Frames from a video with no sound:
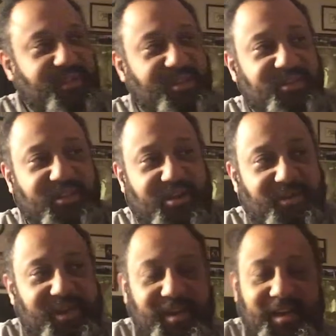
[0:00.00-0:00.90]
so
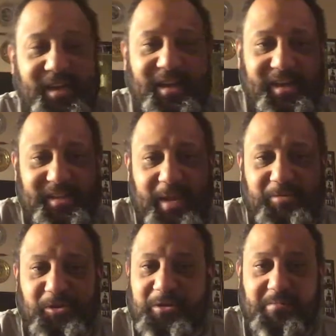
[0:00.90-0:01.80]
it's
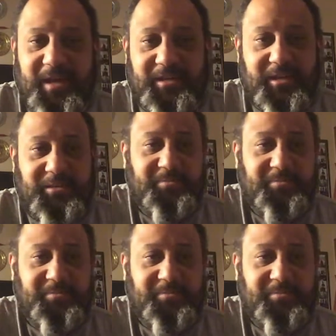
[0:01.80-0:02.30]
absolutely amazing.